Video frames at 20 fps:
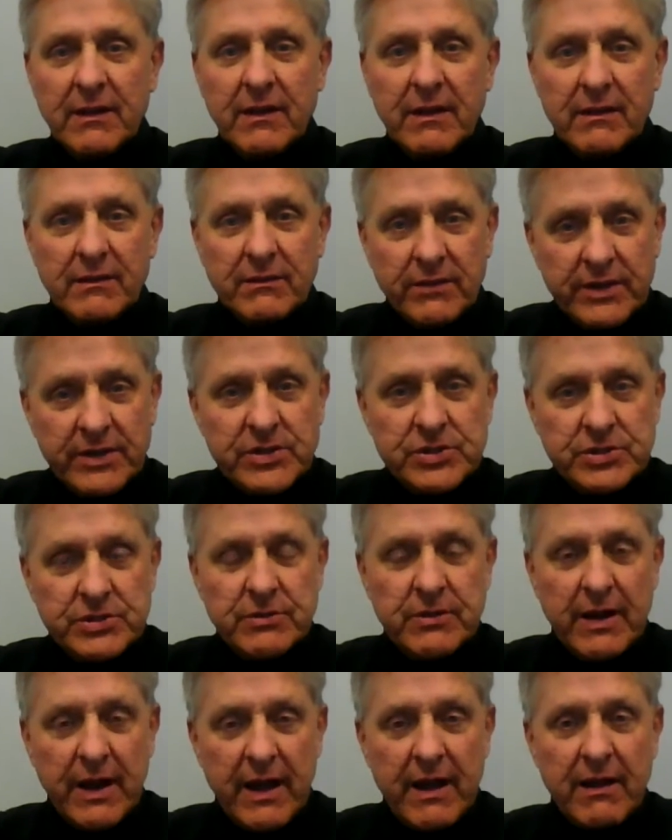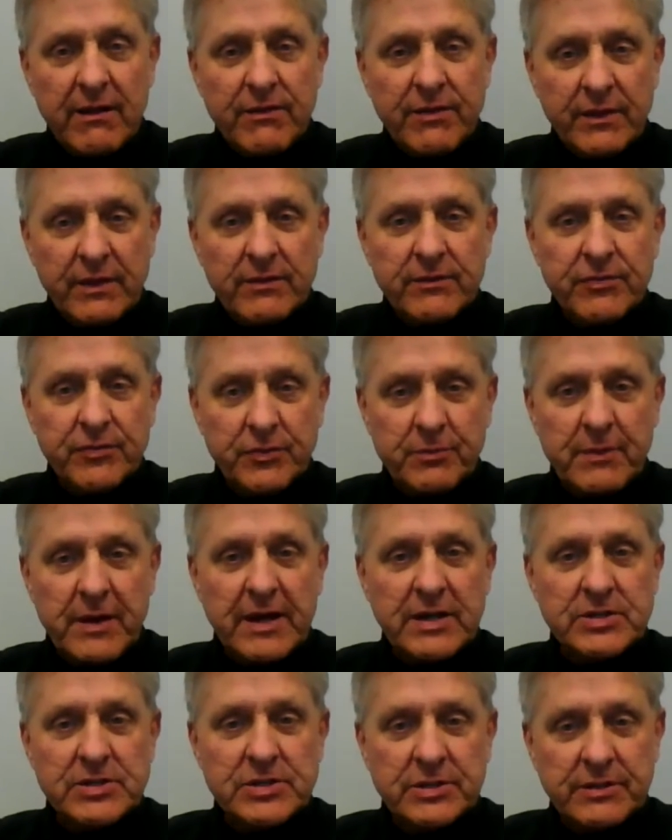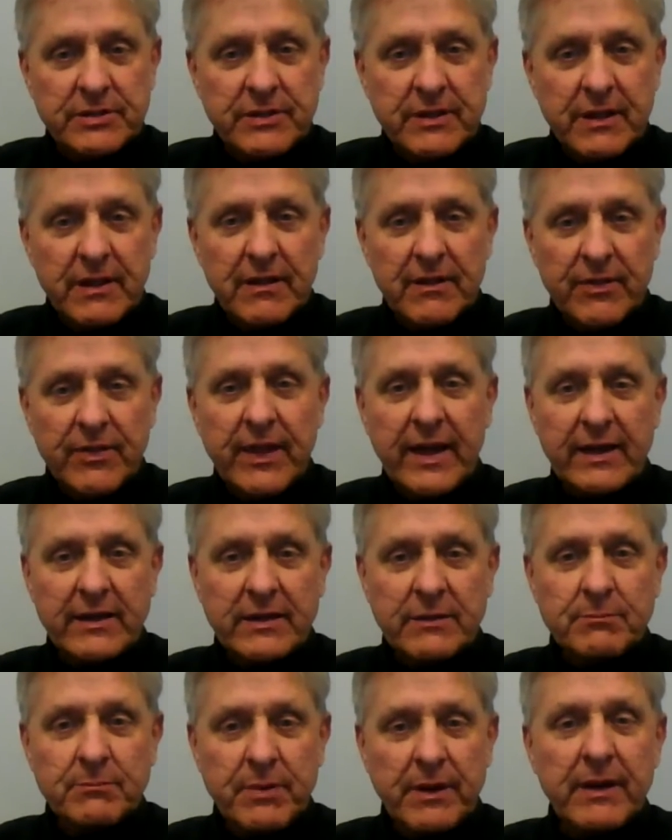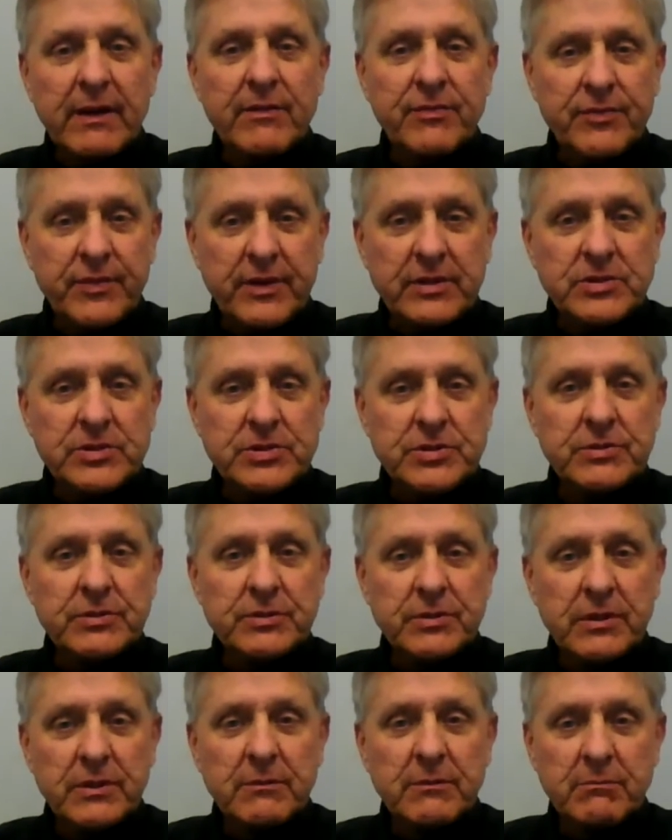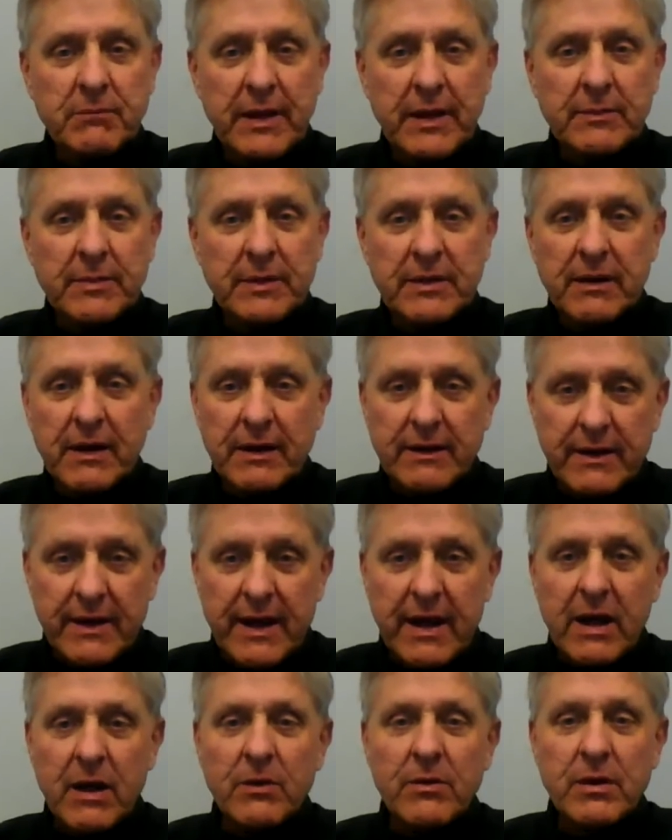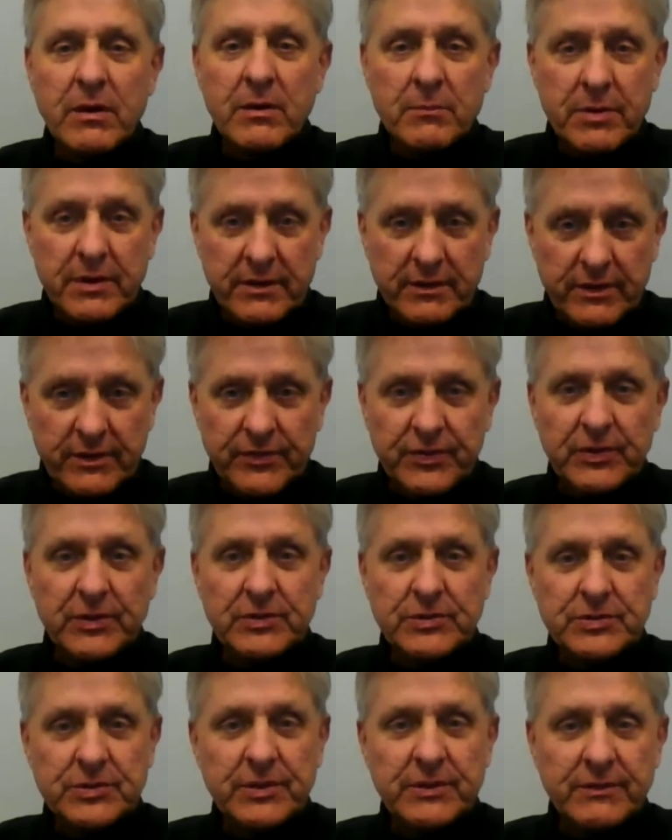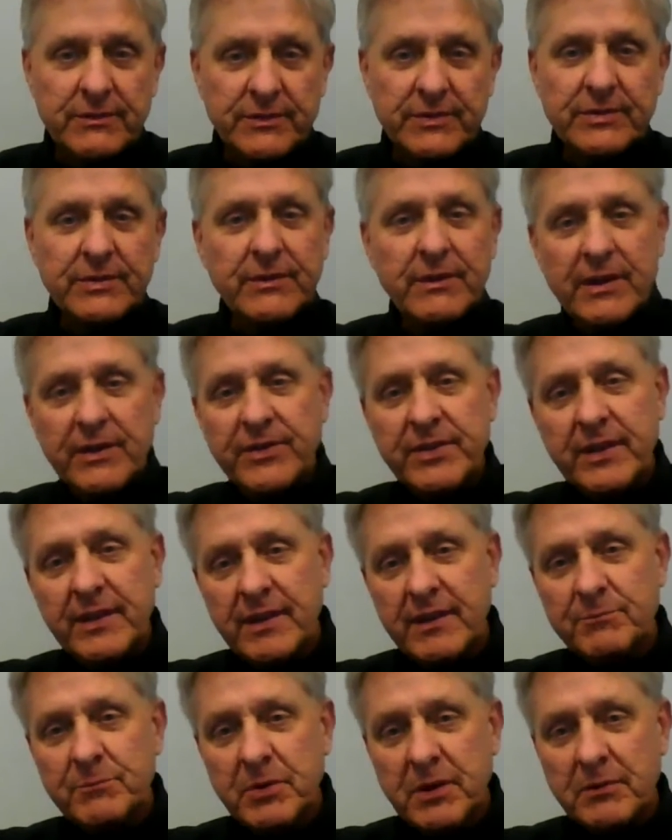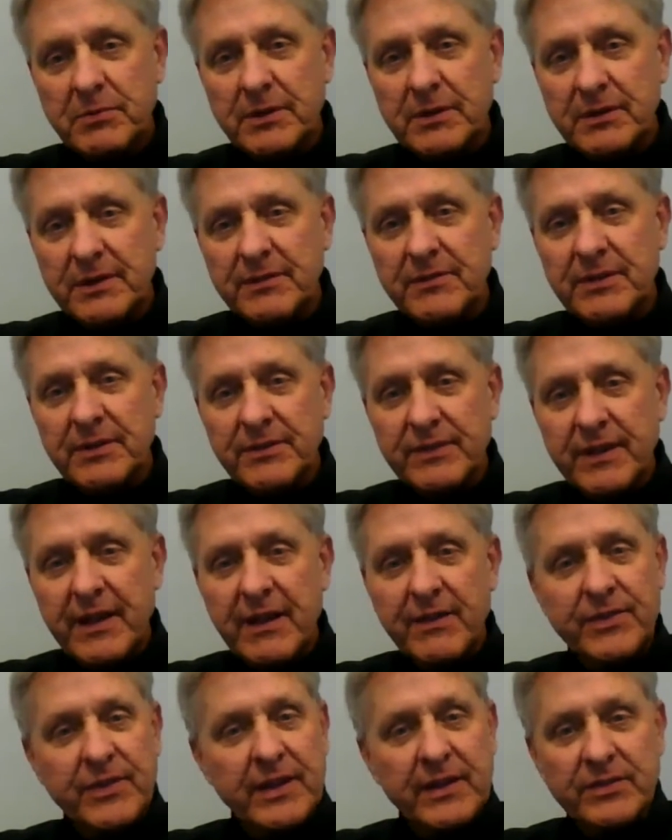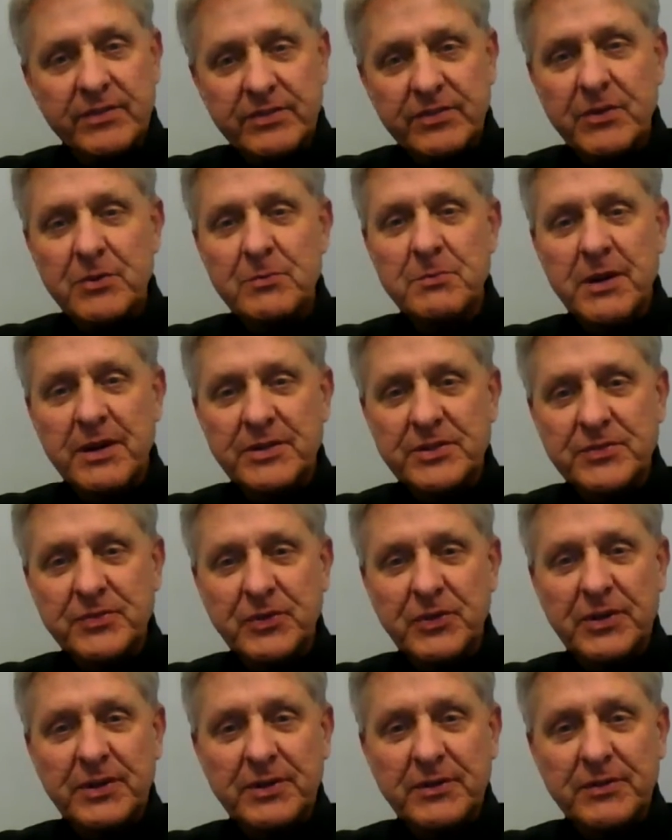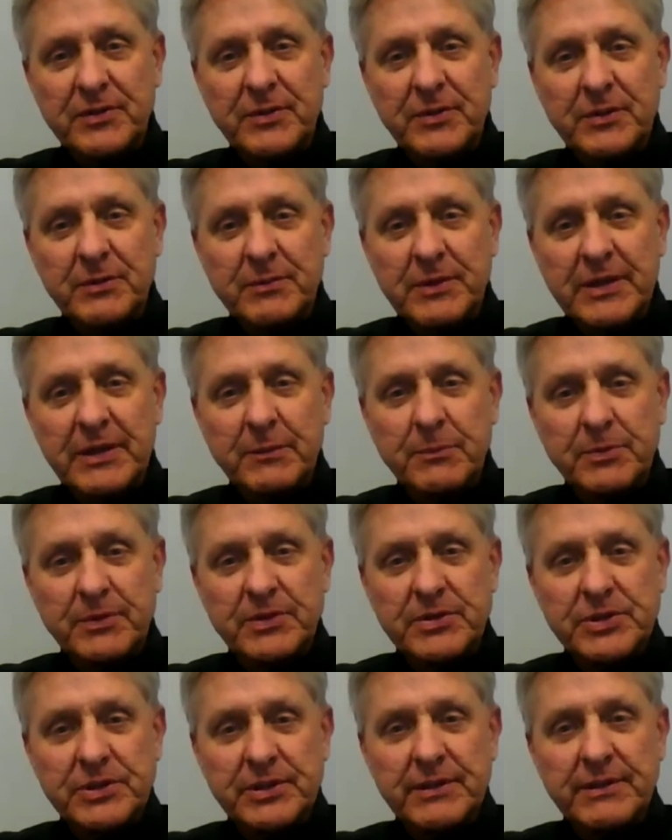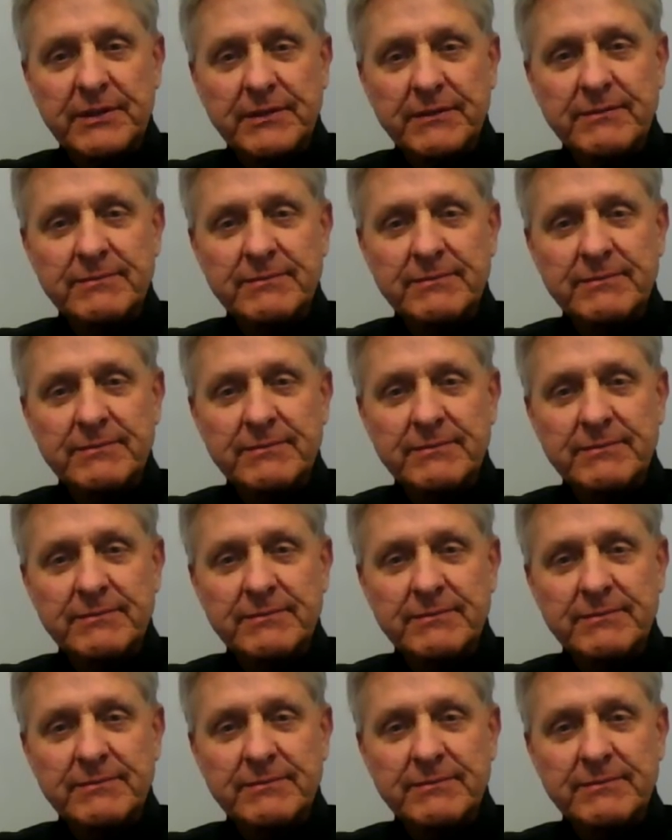at least you have information that could benefit you, maybe not now, but in the future. So I think I'd probably leave it at that. Thanks so much for interviewing me. Appreciate it.